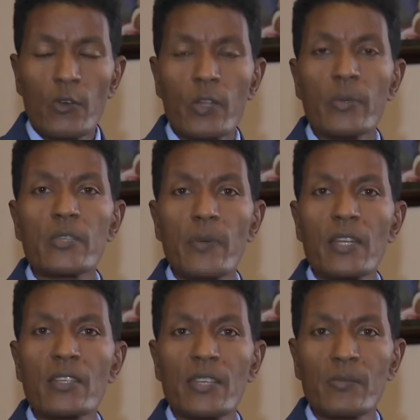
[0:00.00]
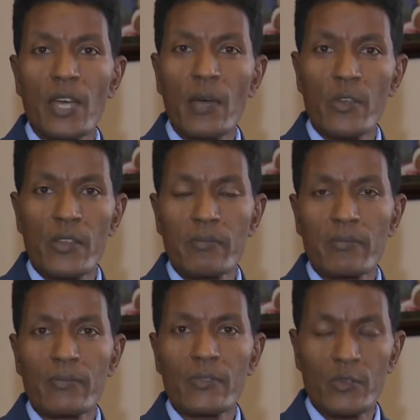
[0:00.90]
We'll be spending some time with him
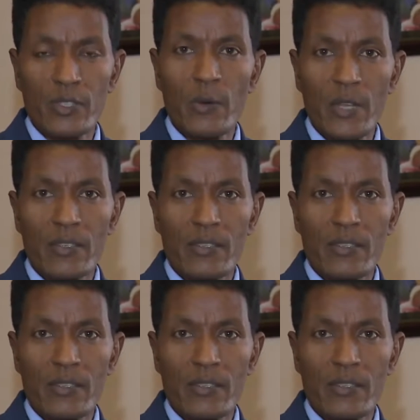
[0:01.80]
to stay with us.